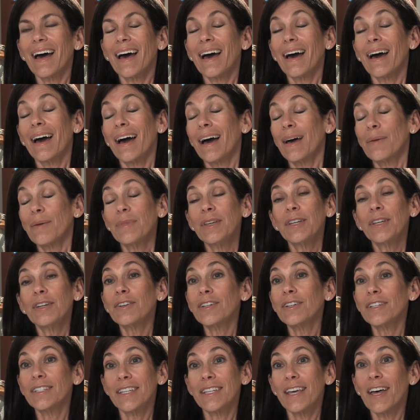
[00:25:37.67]
I'm here
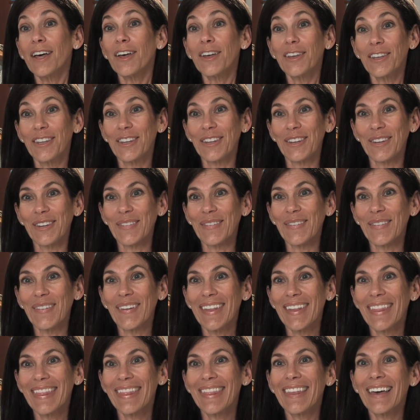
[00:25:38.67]
to tell you
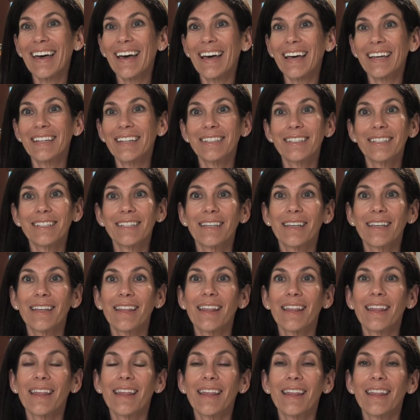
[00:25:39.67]
that
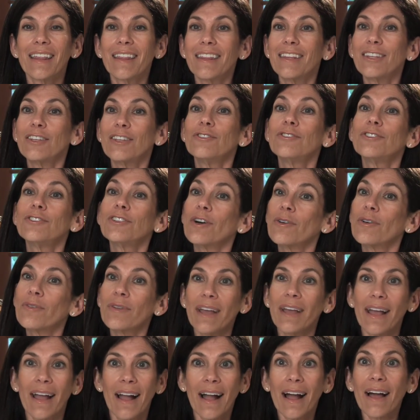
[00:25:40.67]
you don't
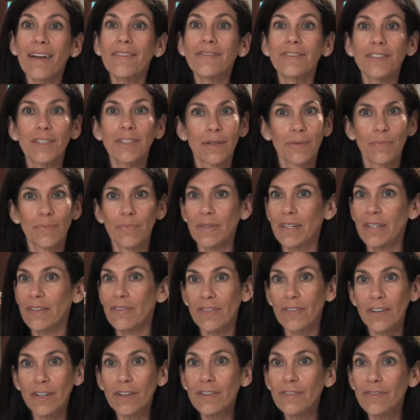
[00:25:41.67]
have to be
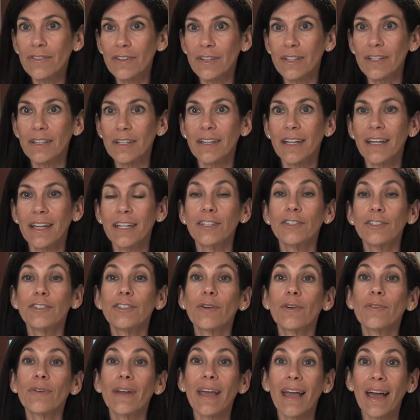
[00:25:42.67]
fearful, and you
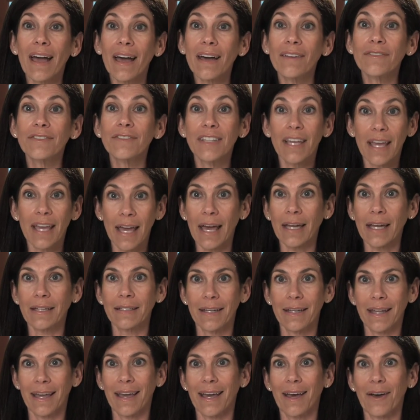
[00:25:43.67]
don't have to act
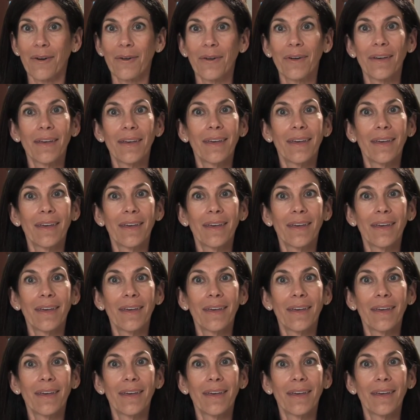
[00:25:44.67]
now.